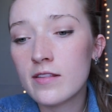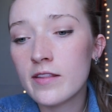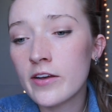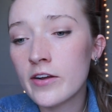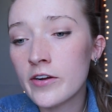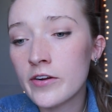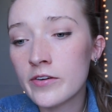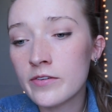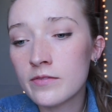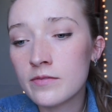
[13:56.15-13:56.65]

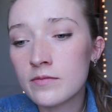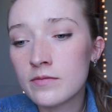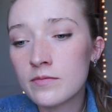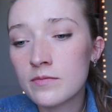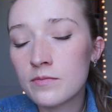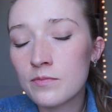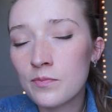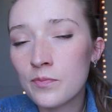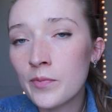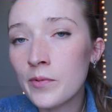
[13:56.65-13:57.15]
They're
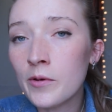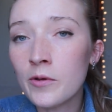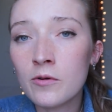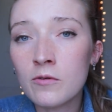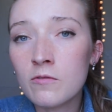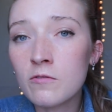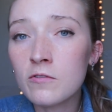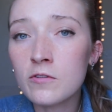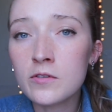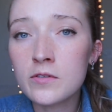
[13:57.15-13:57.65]

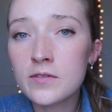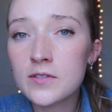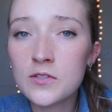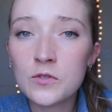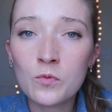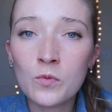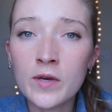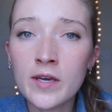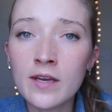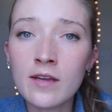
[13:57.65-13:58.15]
beautiful,
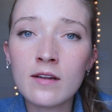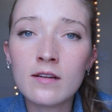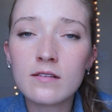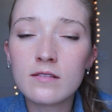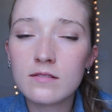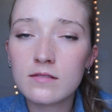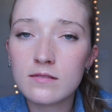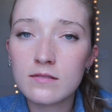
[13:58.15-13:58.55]
sweet,